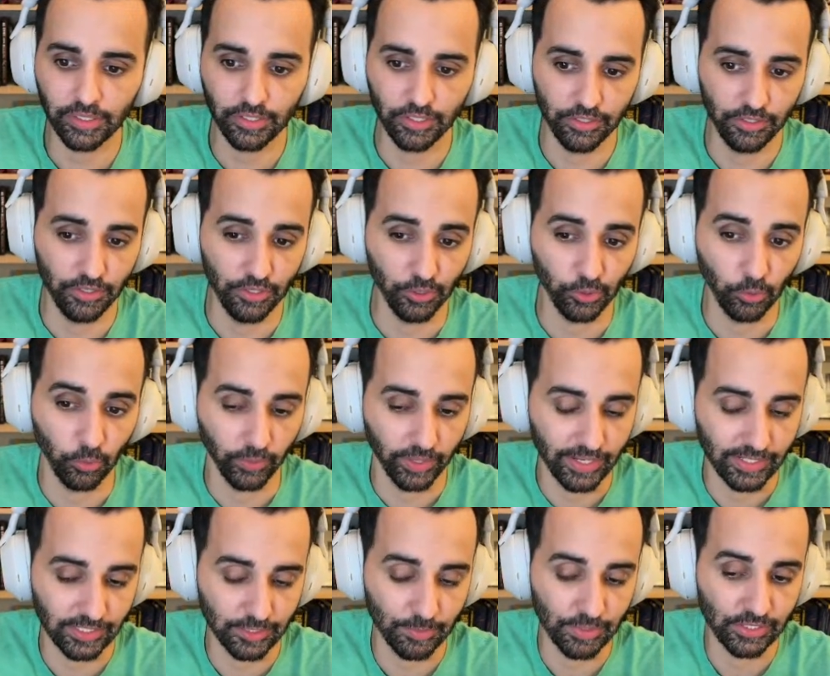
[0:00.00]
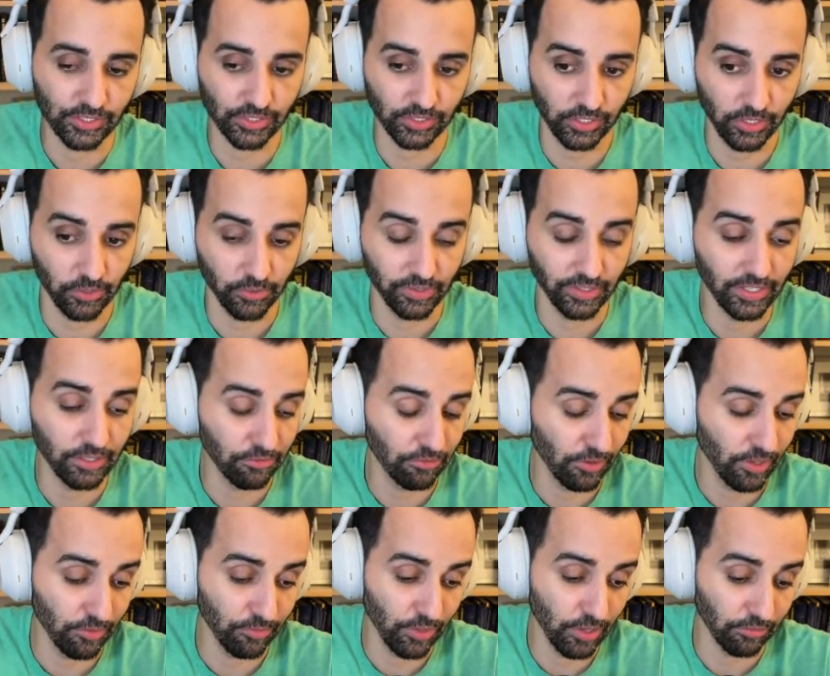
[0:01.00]
your Corey has to be slowed. And if
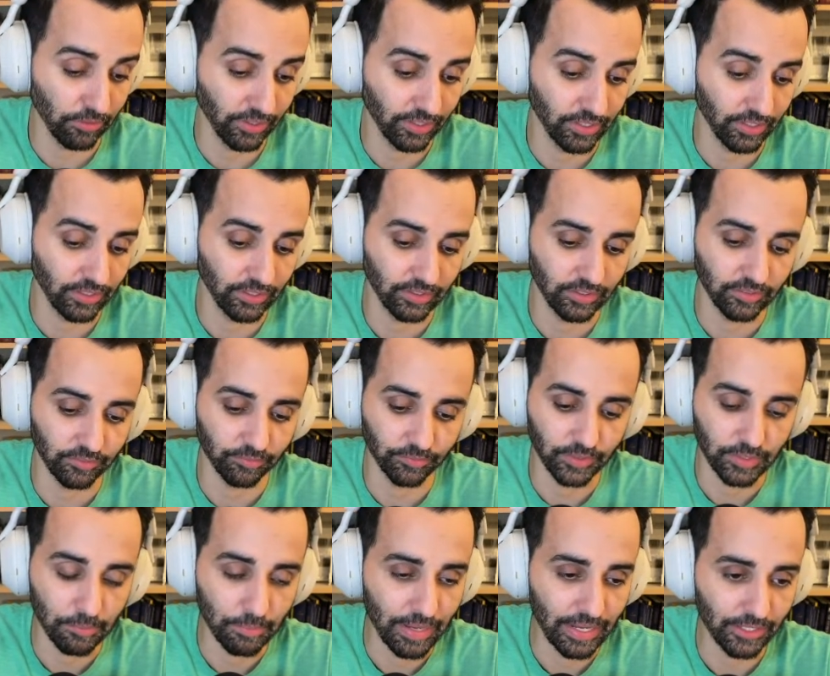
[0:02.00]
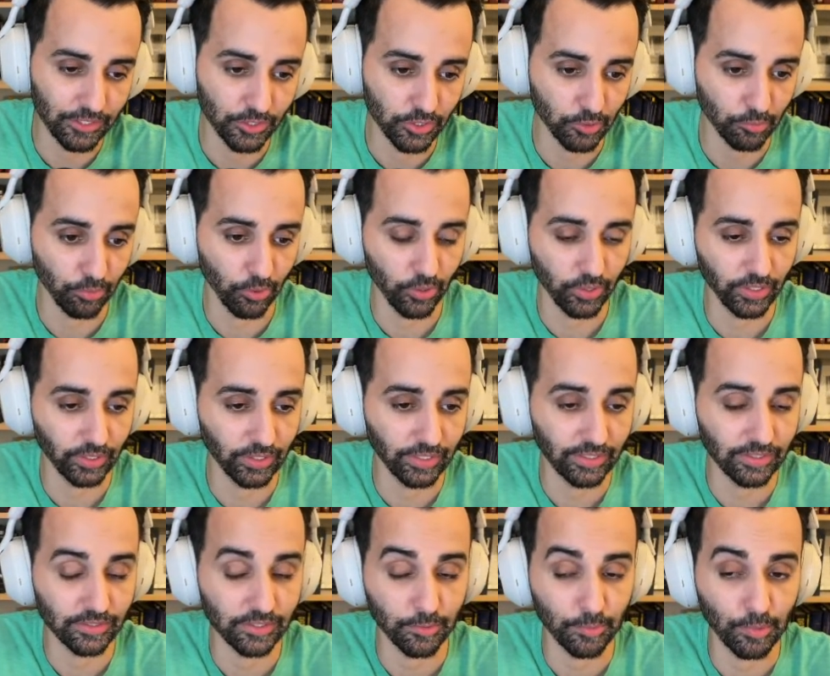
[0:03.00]
you have like a mage in your party, like
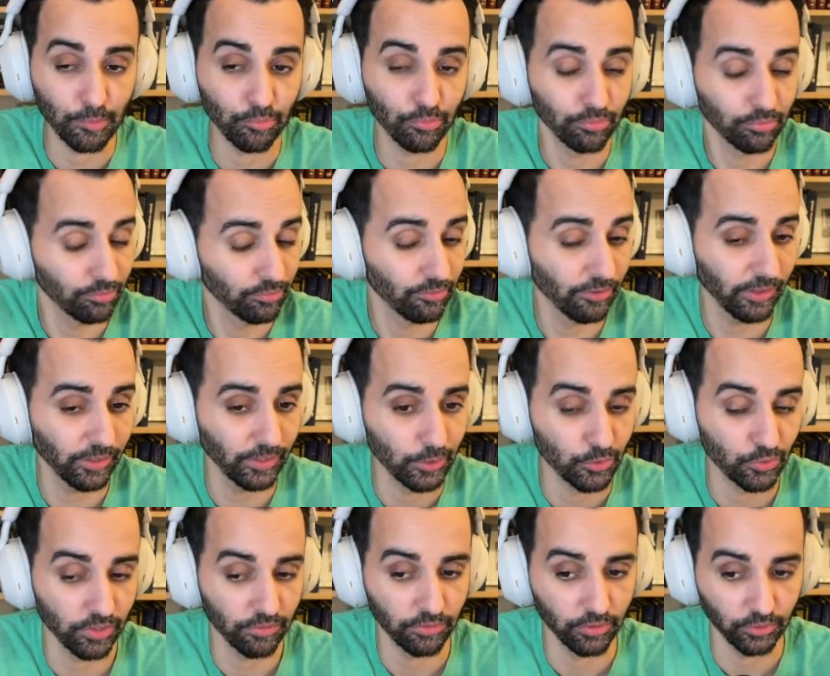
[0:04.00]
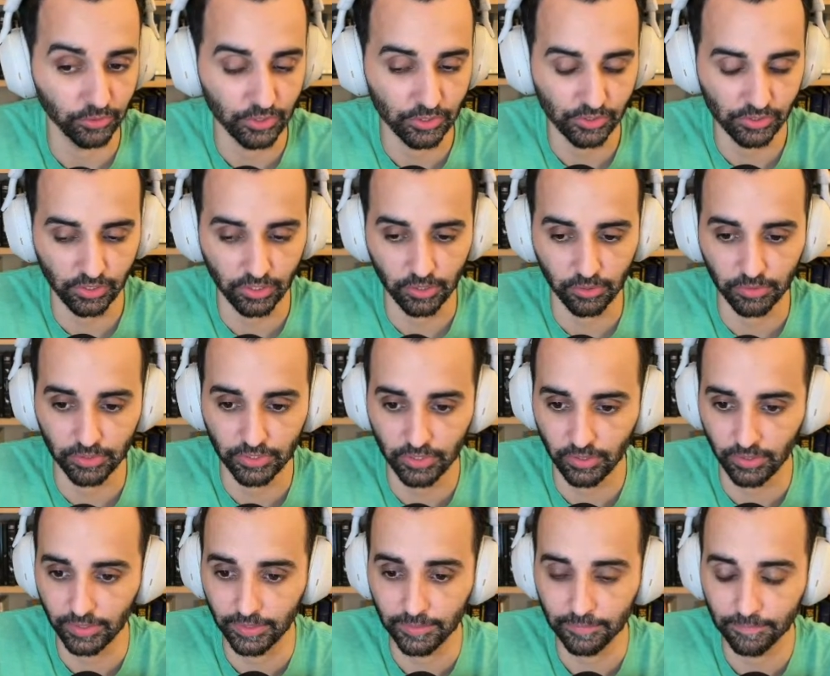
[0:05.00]
it's going to be fairly trivial to slow a
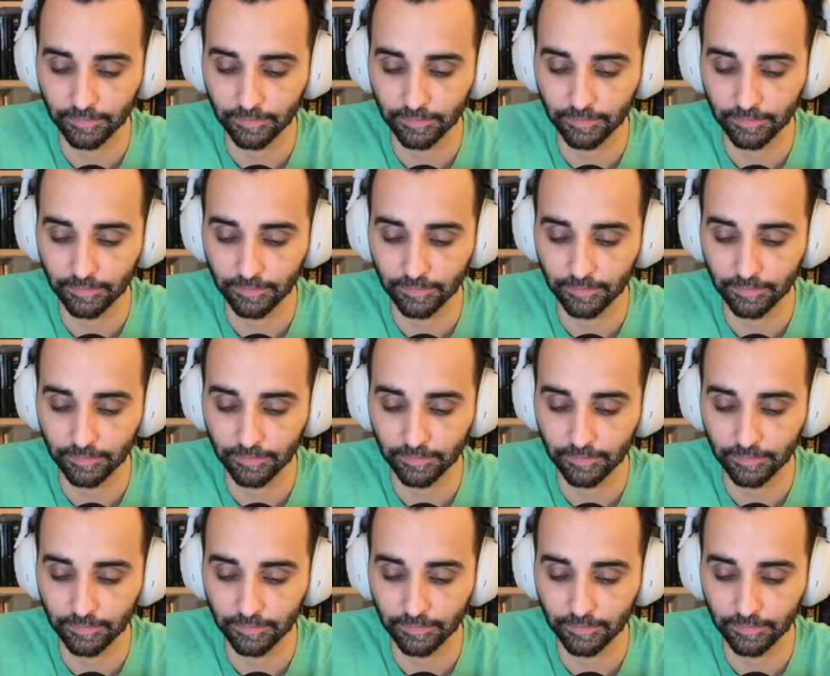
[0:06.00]
target.